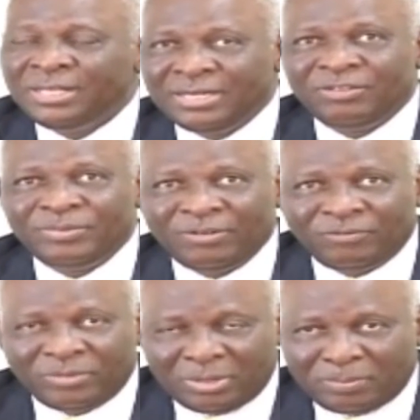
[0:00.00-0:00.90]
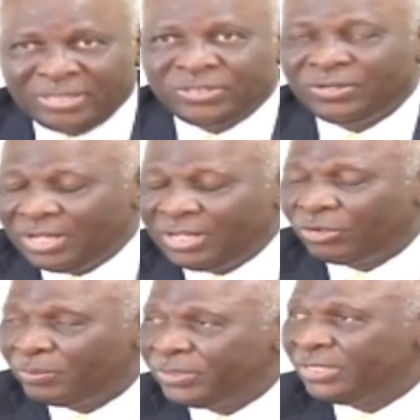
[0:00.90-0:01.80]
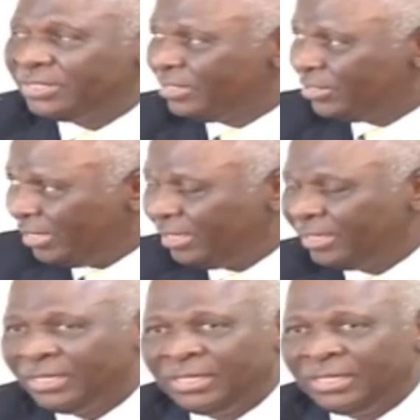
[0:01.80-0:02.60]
and I've been Ambassador, High Commissioner since then.